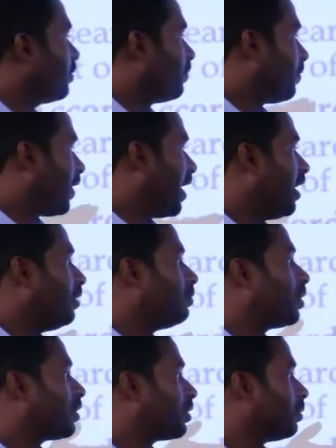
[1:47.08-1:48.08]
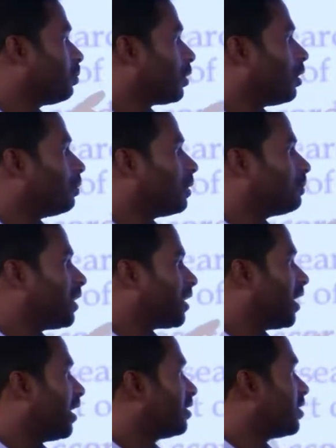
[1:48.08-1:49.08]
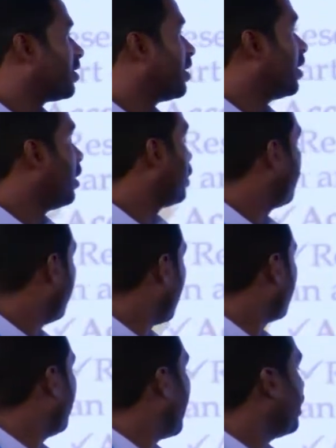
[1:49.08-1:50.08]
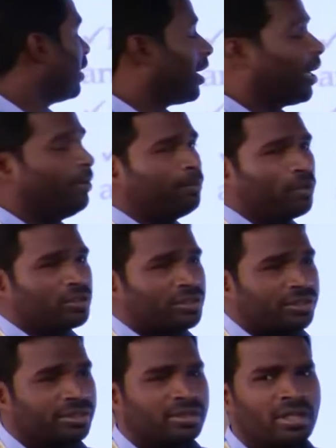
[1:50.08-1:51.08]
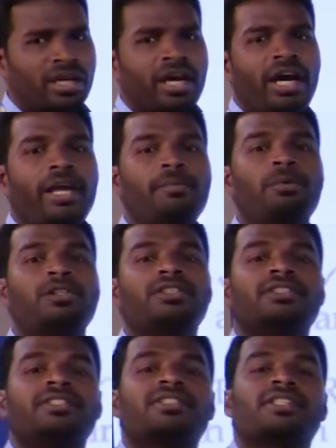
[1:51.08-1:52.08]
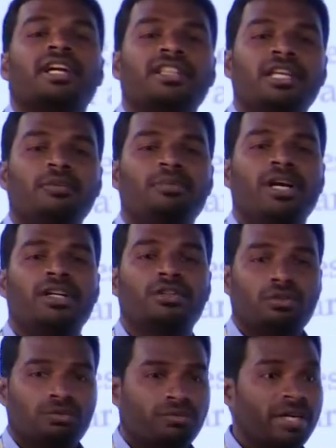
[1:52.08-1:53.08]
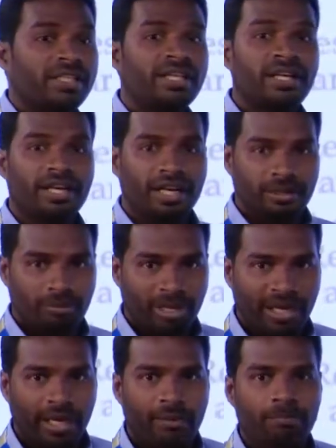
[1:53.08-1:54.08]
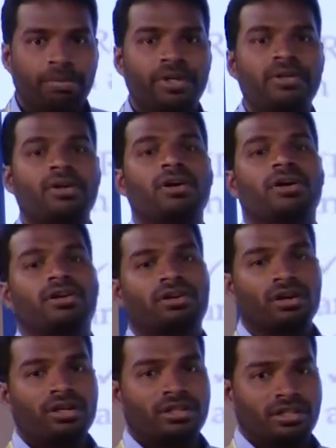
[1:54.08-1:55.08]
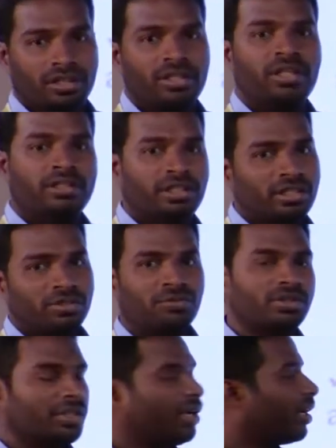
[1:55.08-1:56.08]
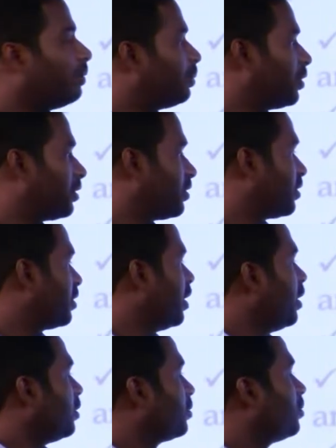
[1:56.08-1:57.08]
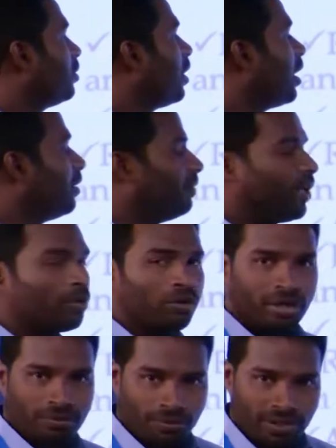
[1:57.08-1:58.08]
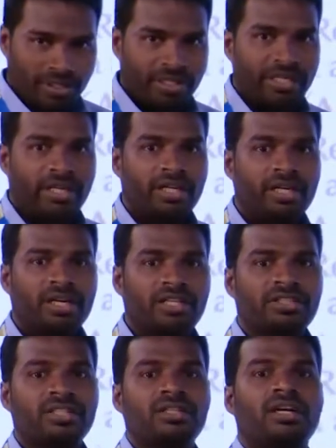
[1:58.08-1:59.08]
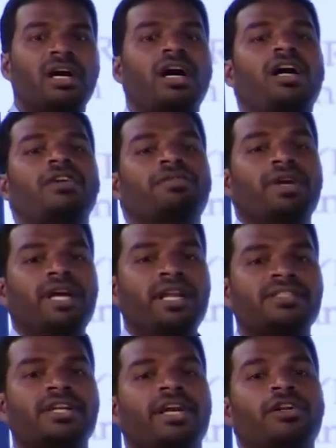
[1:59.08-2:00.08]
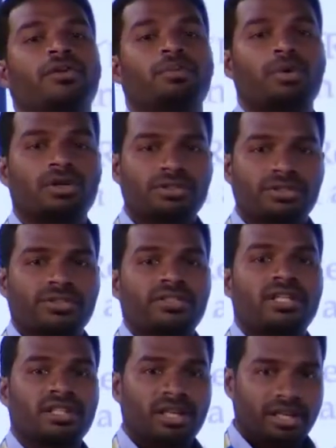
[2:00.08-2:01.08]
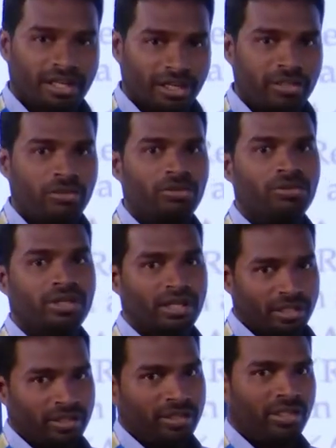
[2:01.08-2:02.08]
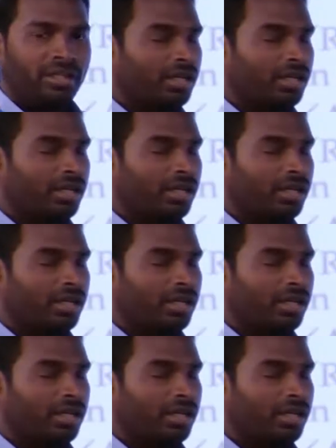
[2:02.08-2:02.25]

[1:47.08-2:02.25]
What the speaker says: find what are the problems that are existing and formulate the hypothesis. Hypothesis nothing but whether it may happen or not. That is what the hypothesis. So, and we are going for the data collection and various kind of process that are included in the